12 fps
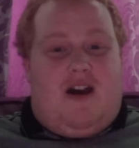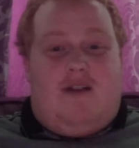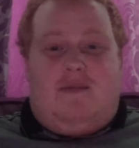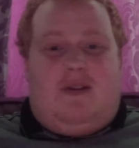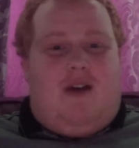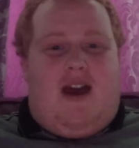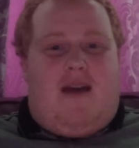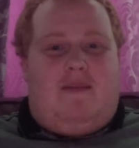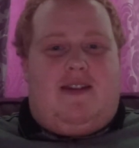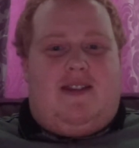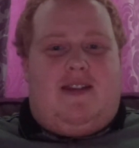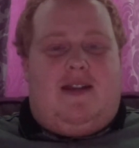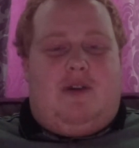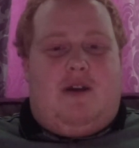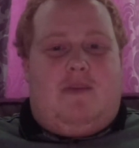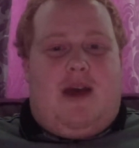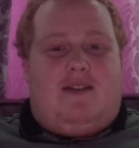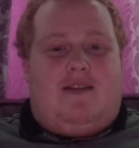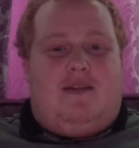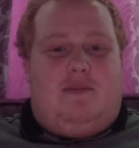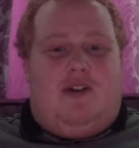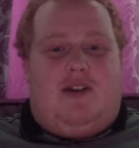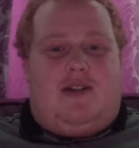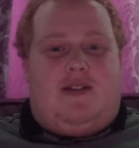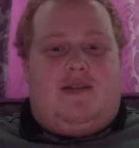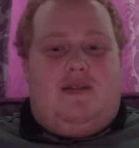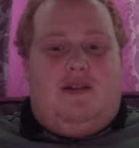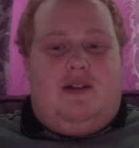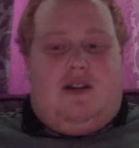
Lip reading: I'll be quite happy to see him go back to Mainz.